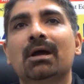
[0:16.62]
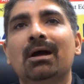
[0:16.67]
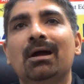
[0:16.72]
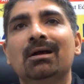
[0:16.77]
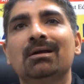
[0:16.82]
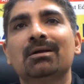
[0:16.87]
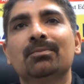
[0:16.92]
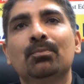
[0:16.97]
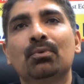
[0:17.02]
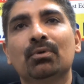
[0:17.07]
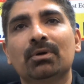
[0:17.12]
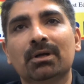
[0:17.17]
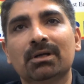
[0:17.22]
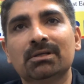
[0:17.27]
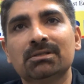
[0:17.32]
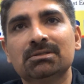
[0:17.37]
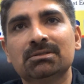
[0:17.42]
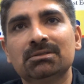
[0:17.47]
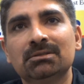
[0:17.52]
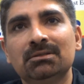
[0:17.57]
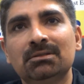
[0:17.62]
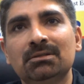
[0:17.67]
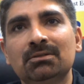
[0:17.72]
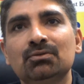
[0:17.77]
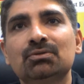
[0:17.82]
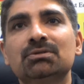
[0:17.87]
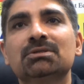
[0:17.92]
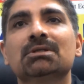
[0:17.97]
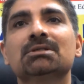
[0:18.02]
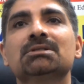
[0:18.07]
and potential
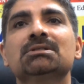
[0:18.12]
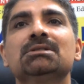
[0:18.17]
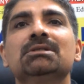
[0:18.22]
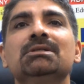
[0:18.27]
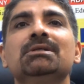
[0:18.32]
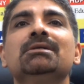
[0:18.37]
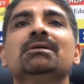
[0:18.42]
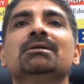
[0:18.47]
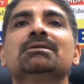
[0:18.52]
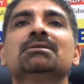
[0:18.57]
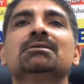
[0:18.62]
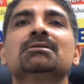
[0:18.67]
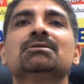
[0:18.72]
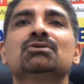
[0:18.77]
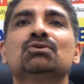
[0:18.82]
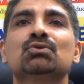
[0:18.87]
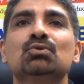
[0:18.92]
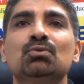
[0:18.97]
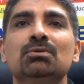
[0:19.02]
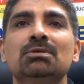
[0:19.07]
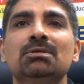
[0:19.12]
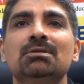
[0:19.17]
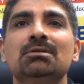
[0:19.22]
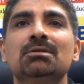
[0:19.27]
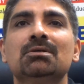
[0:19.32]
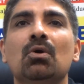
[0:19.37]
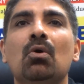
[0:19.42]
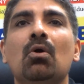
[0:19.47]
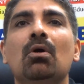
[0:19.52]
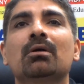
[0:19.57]
to succeed as a
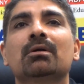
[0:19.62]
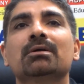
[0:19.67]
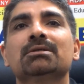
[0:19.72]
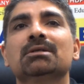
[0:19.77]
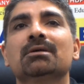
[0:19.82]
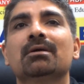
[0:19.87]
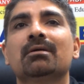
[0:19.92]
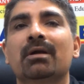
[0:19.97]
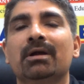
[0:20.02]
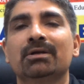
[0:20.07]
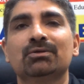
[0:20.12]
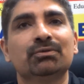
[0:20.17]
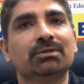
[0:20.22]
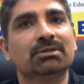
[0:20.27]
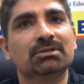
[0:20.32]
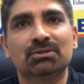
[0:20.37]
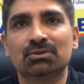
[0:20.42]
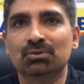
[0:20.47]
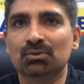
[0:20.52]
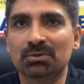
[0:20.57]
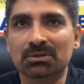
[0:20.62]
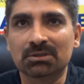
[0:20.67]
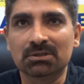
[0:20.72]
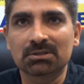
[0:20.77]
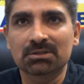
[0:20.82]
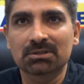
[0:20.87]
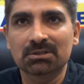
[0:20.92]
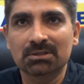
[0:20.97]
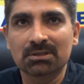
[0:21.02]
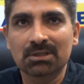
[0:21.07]
student or as a graduate
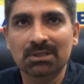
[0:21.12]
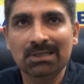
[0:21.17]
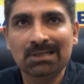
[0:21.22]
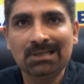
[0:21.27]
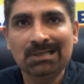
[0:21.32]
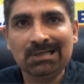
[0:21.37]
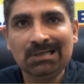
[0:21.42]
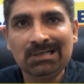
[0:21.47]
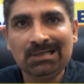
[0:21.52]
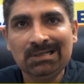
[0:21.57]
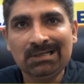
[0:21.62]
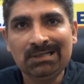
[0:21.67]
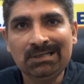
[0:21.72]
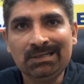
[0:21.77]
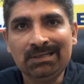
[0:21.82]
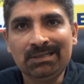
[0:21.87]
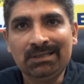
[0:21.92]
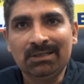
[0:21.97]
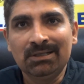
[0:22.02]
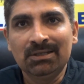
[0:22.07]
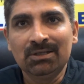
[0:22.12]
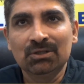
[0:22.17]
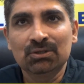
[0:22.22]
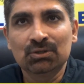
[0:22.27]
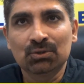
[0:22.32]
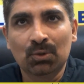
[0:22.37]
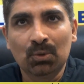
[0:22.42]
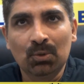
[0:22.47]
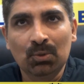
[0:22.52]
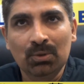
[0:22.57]
student.
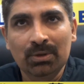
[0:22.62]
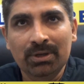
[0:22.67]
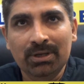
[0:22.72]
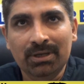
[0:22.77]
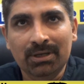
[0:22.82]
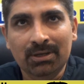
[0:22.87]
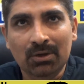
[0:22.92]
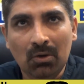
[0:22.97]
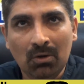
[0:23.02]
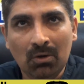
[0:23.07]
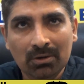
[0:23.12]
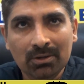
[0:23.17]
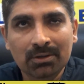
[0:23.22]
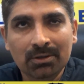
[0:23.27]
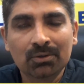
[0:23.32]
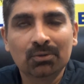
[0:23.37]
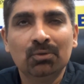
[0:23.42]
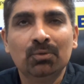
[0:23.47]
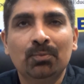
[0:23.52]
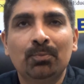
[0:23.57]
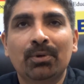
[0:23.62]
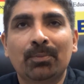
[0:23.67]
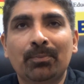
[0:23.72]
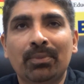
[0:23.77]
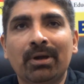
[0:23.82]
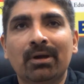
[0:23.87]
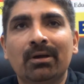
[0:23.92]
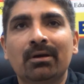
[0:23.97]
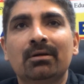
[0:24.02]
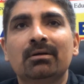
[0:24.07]
So, in order to
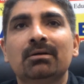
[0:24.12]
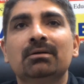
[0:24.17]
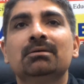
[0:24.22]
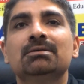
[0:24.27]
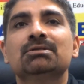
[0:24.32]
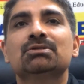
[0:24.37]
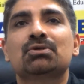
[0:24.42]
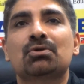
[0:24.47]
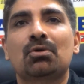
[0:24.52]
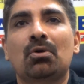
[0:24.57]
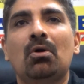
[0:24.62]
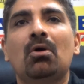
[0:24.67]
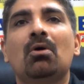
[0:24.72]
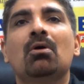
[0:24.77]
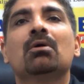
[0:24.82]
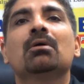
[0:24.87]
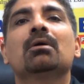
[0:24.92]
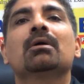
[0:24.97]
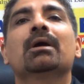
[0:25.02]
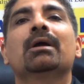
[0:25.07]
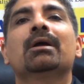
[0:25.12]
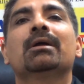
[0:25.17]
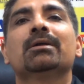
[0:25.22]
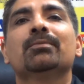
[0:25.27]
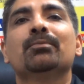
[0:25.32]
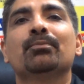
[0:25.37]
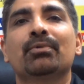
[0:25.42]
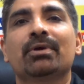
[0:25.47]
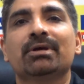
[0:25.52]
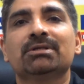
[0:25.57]
prepare a strong and
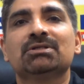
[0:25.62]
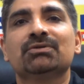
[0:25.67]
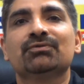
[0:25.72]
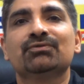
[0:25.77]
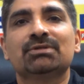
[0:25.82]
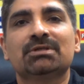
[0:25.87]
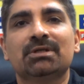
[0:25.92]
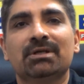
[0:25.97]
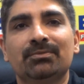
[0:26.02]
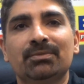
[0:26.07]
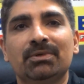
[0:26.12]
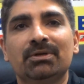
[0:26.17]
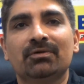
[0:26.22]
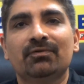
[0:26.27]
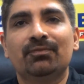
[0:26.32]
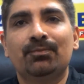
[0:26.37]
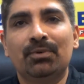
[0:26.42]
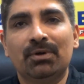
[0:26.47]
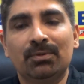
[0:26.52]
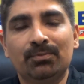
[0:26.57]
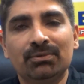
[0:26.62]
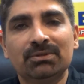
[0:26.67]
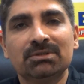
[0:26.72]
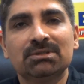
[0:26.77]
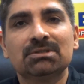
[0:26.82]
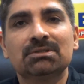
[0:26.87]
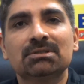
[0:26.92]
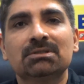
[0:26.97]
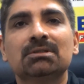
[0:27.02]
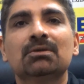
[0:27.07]
impressive statement of
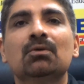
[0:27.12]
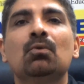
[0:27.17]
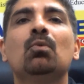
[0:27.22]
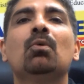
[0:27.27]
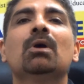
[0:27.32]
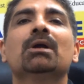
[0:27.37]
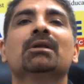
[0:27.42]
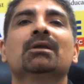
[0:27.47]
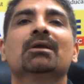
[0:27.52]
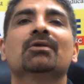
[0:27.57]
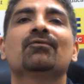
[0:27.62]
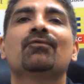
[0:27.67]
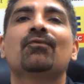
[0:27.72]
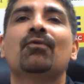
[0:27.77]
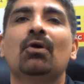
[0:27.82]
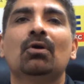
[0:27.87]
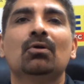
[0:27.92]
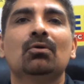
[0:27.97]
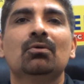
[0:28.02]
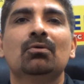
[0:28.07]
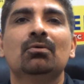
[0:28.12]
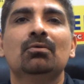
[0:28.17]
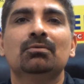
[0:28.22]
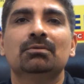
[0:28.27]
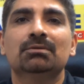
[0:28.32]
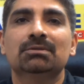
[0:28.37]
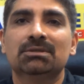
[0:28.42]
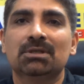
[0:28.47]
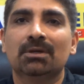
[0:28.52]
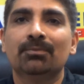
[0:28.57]
purpose, one can
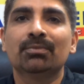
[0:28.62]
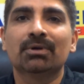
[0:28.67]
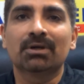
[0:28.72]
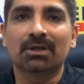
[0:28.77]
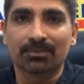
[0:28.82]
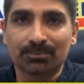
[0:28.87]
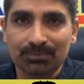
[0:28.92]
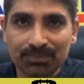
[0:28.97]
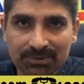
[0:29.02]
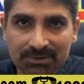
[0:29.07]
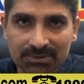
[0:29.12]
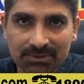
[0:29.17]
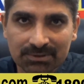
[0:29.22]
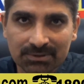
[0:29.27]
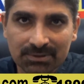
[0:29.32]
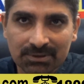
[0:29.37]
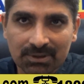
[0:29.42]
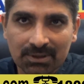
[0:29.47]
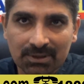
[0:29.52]
follow some tips.